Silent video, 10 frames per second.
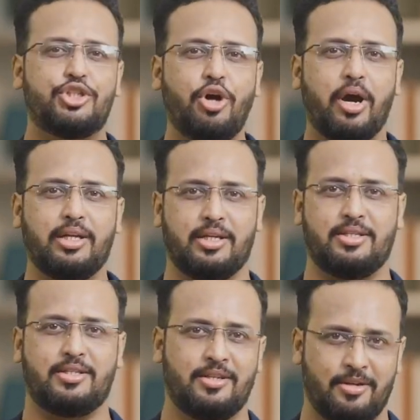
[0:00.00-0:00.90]
Join
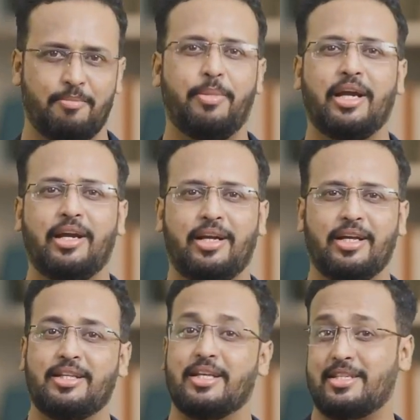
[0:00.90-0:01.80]
us by
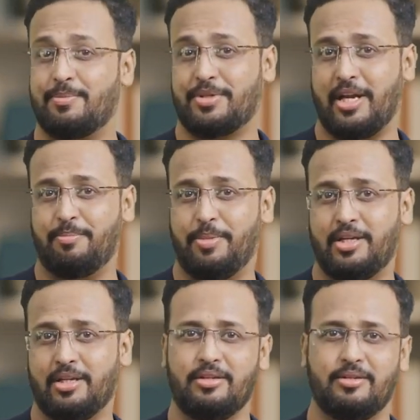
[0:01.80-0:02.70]
hitting the subscribe
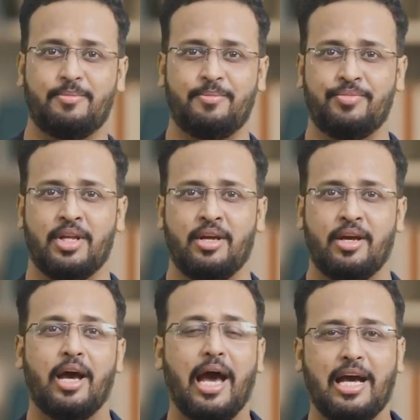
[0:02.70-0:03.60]
button
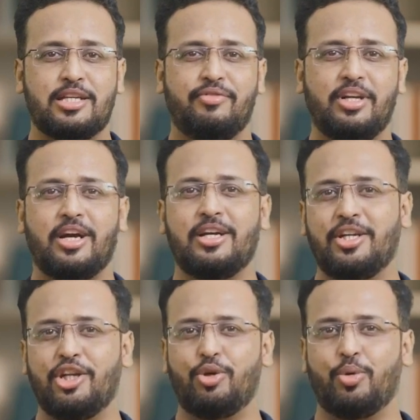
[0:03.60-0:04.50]
as we
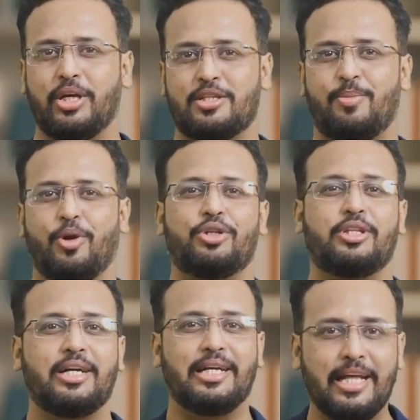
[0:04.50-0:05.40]
continue to explore
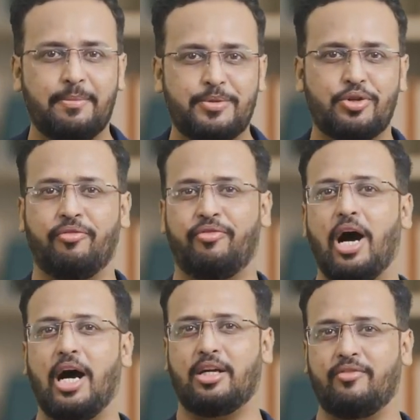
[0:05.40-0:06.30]
the depths of
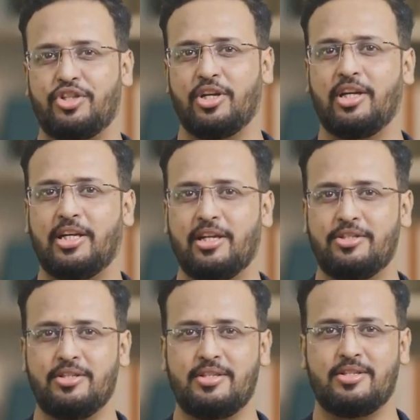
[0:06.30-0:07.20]
artificial
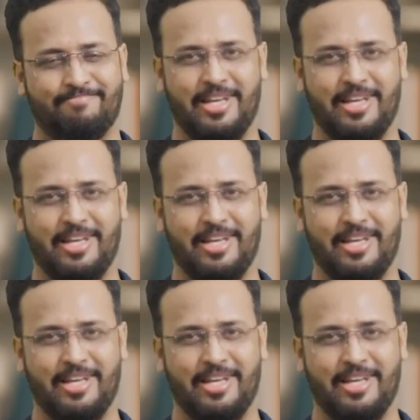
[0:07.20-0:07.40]
intelligence.